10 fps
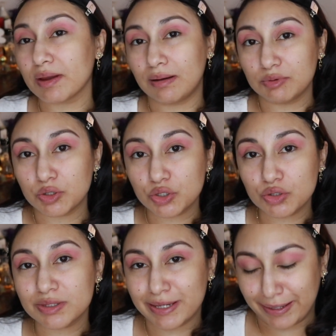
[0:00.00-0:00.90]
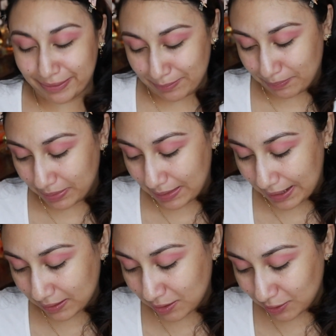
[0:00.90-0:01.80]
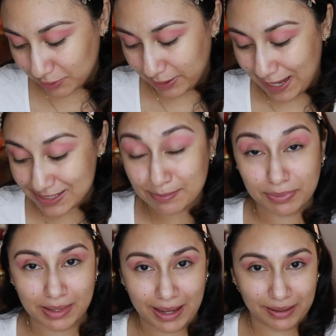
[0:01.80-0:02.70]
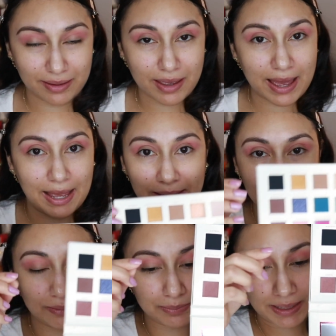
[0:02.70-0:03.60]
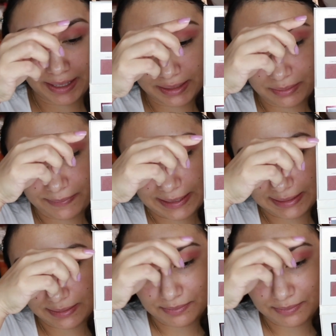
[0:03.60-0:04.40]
I'm going to take the black color. It has a black. I love black in a palette.